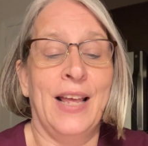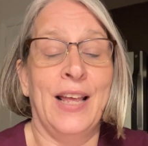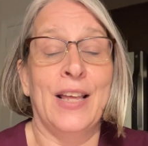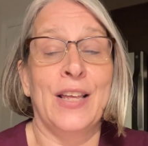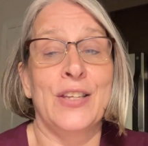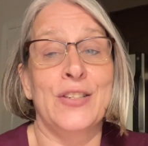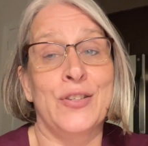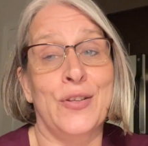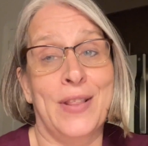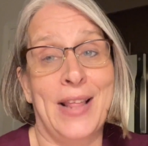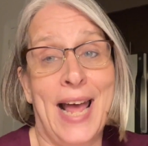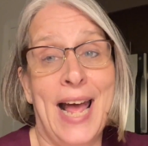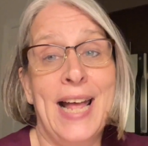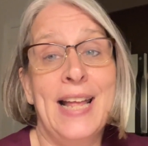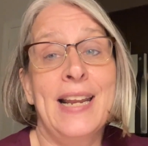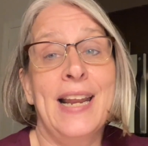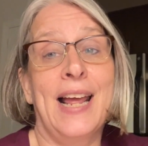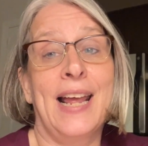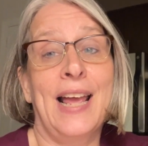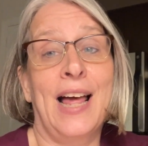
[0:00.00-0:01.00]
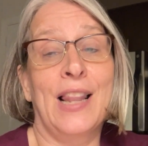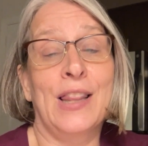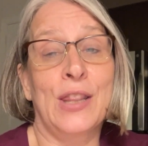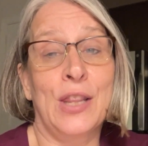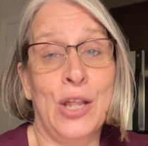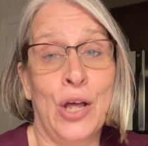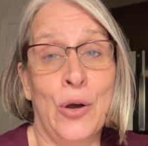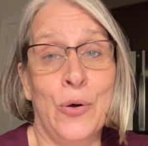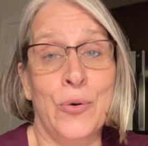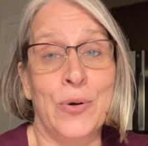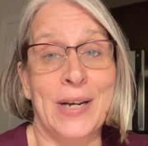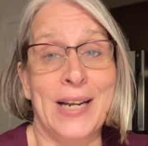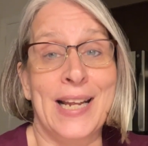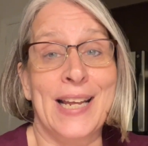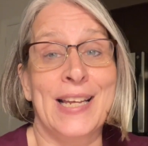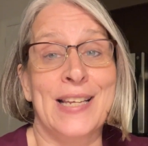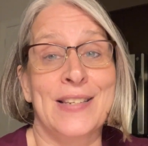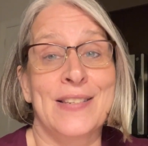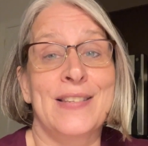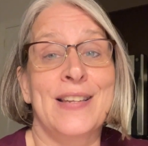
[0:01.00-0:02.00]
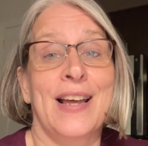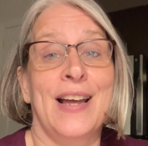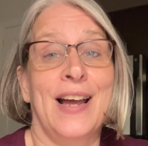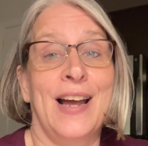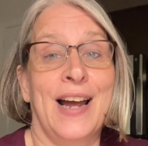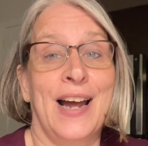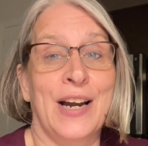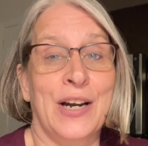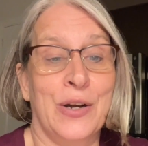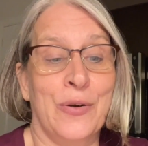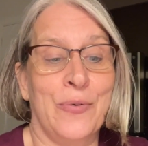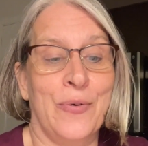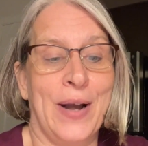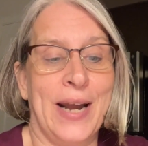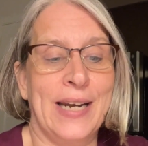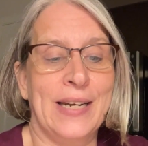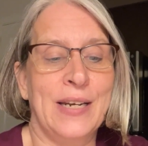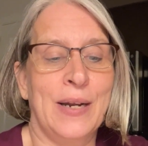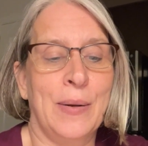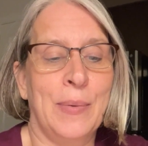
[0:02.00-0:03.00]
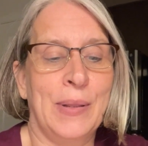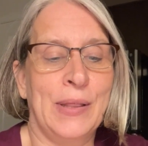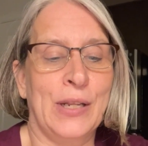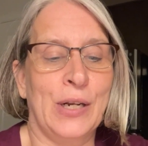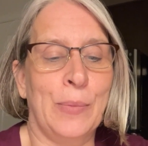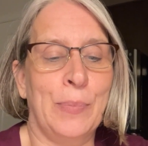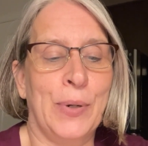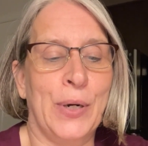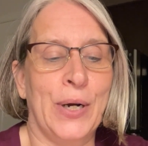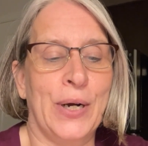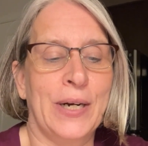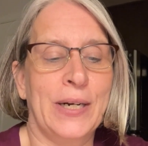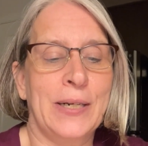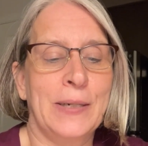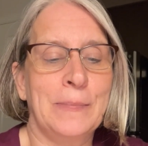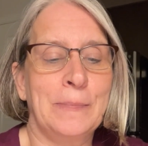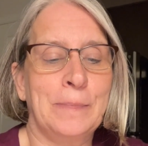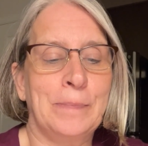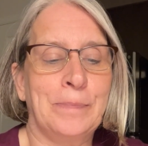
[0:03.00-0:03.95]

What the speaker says: So that alone is a great little perk.